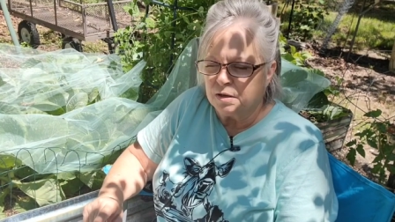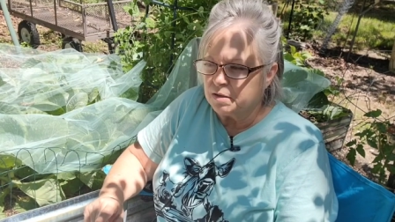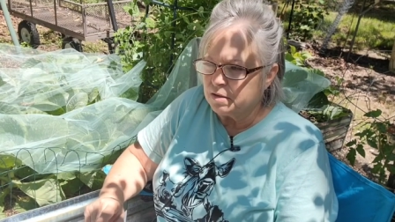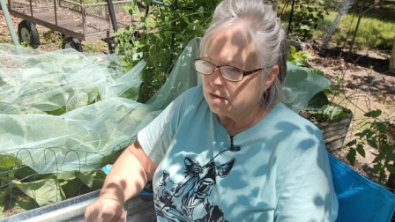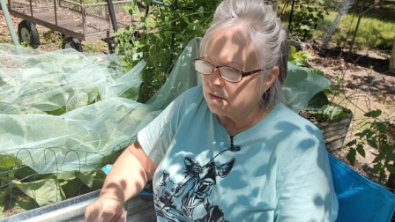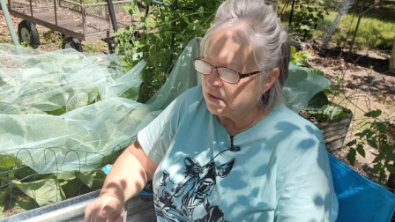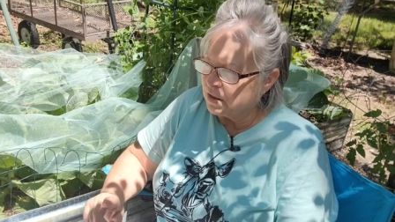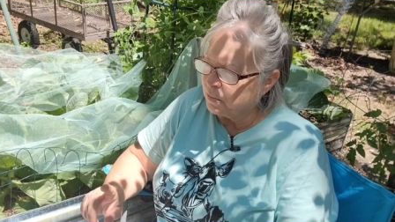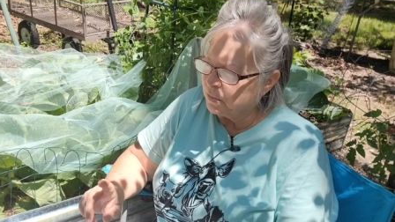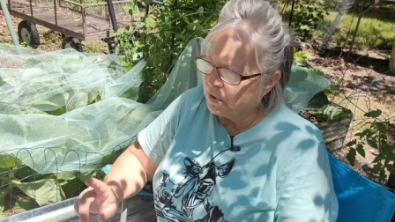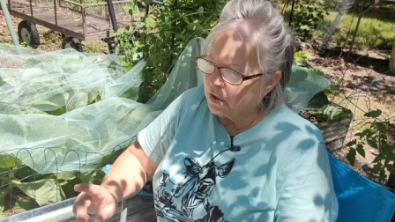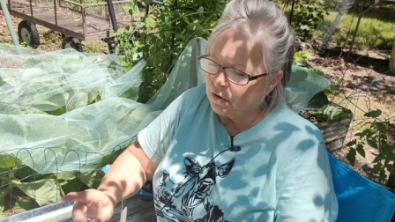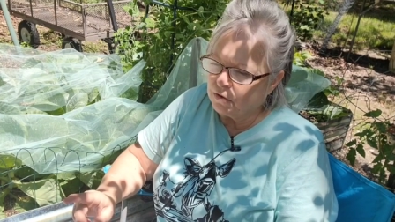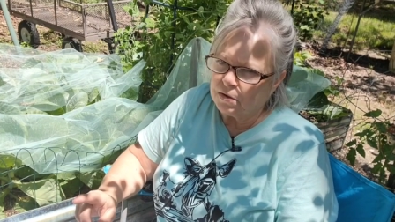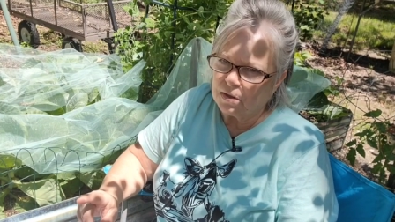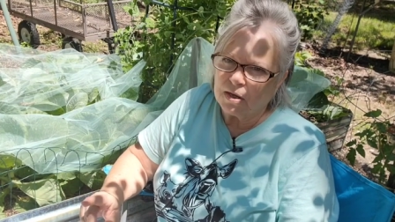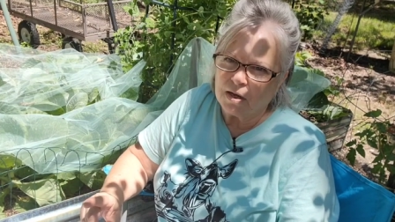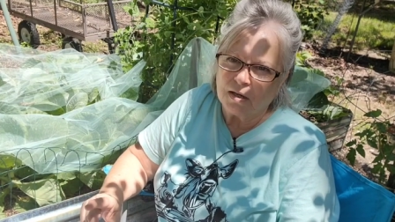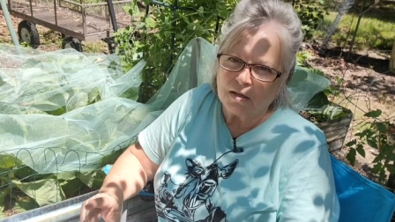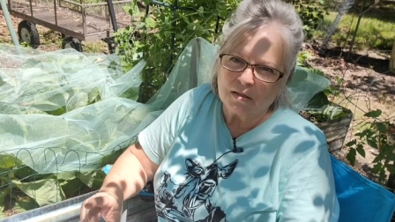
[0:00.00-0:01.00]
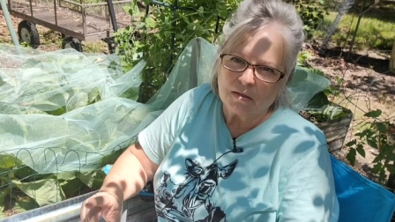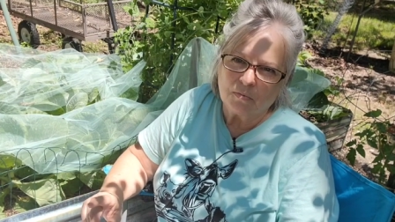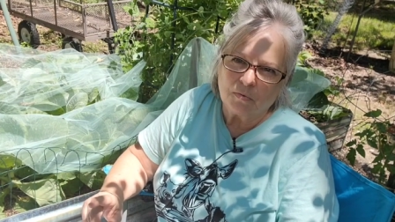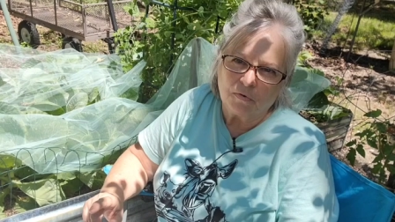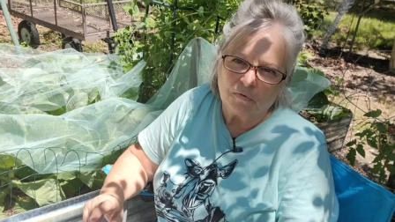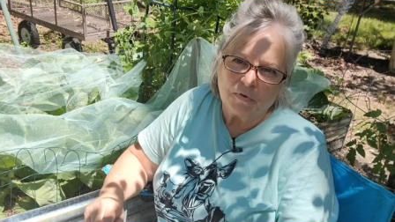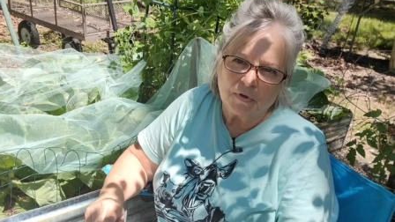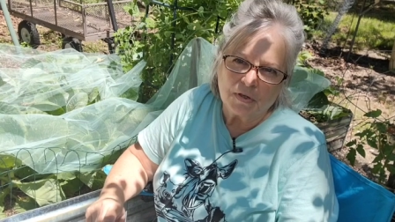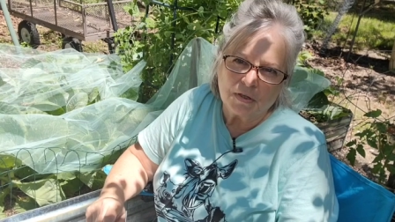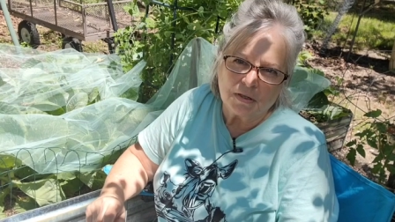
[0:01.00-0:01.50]
but some of the other
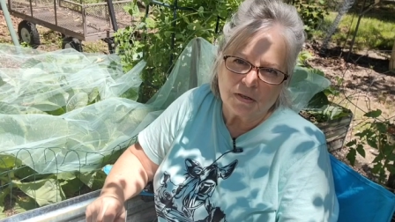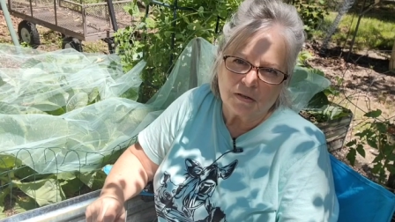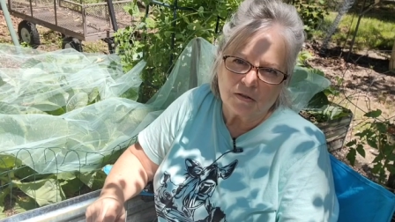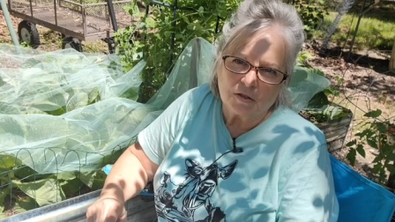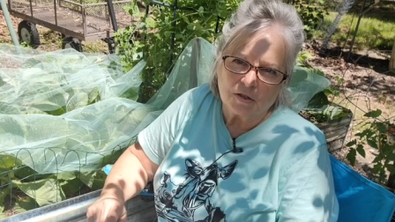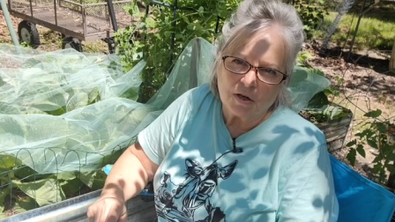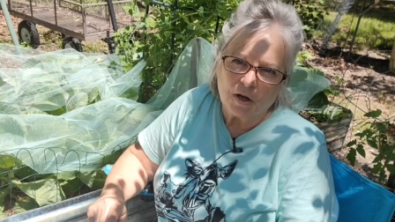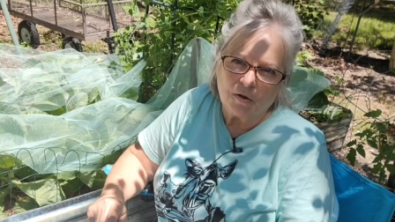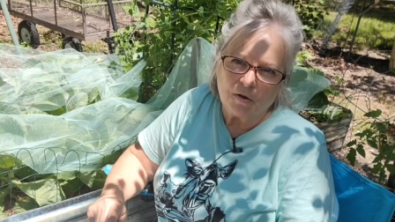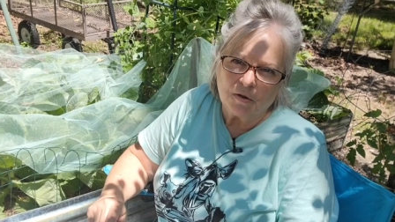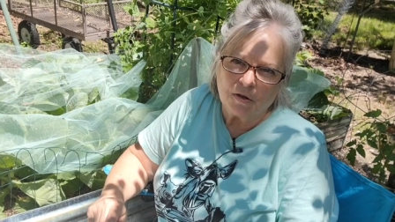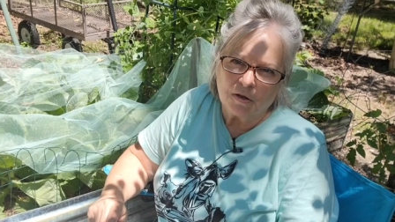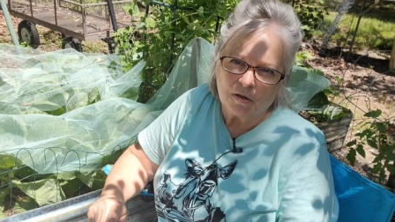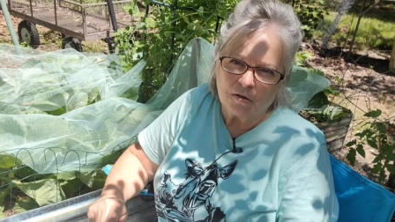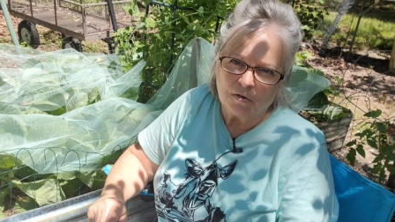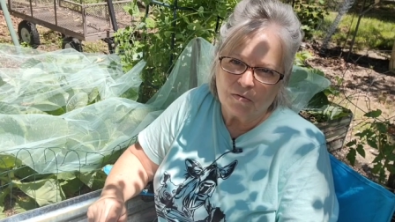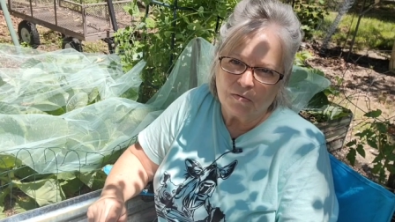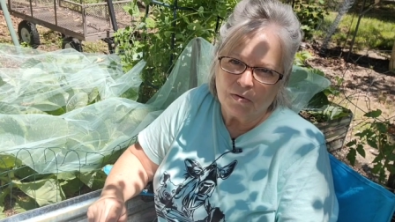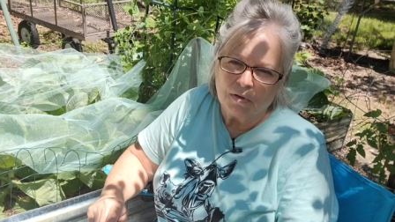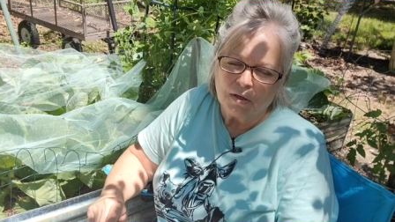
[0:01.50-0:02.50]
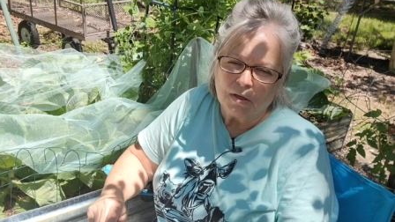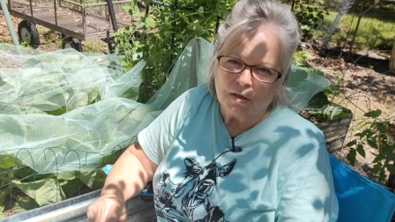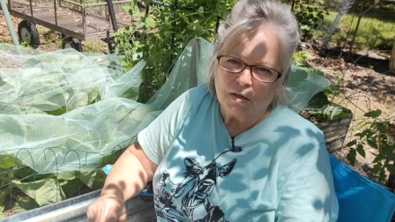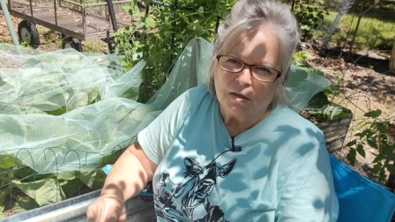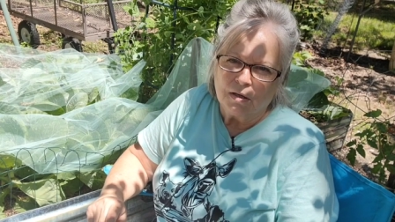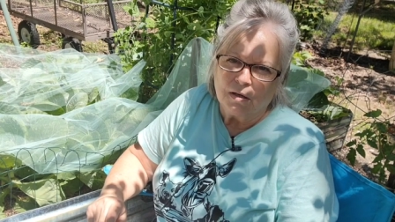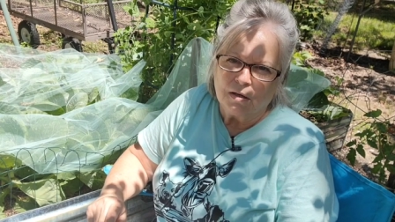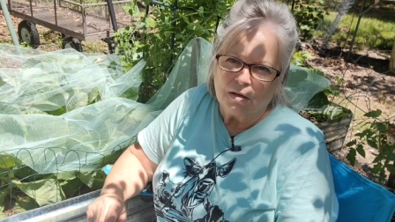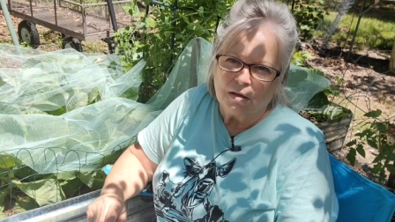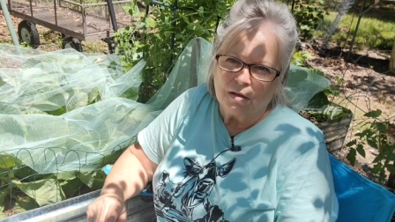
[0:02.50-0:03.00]
things we're fixing to show you
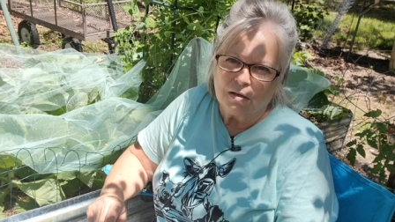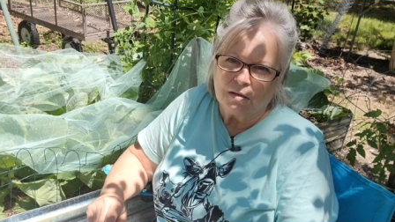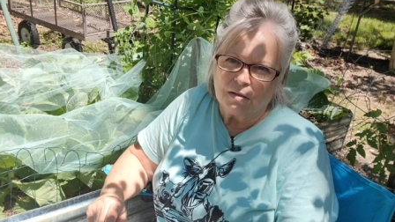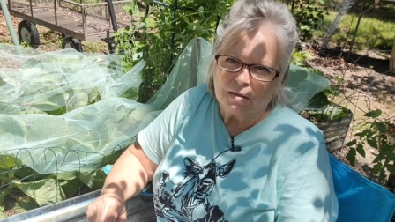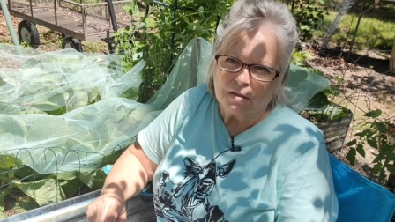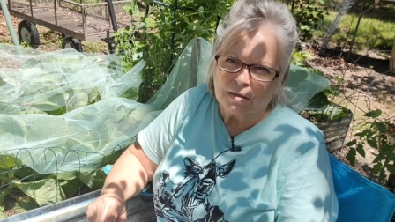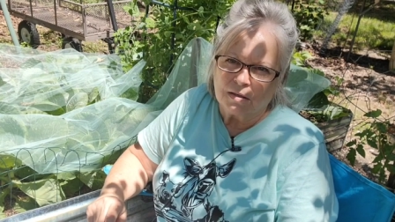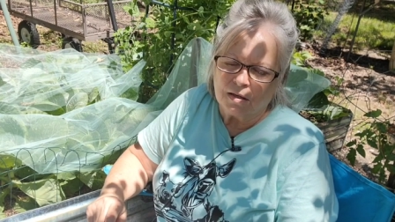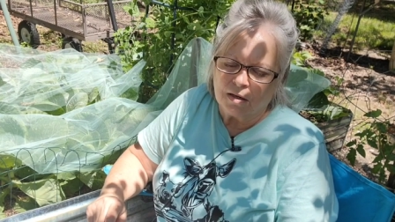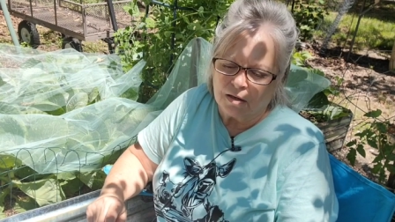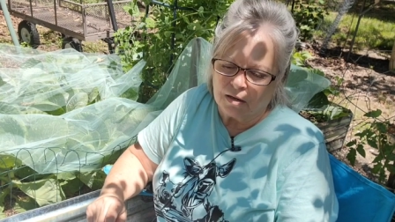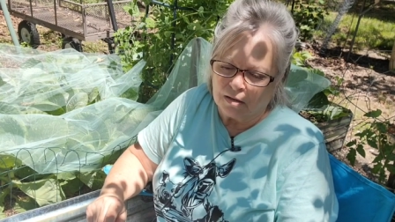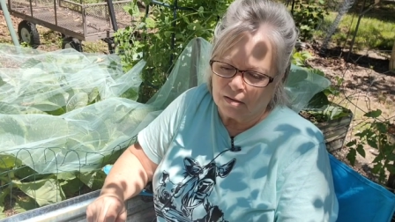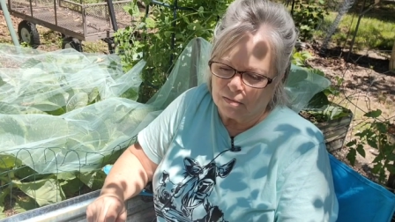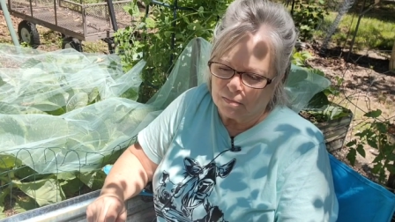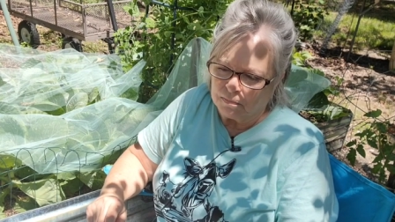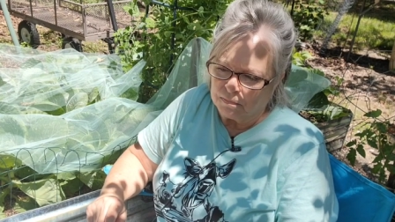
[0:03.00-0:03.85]
is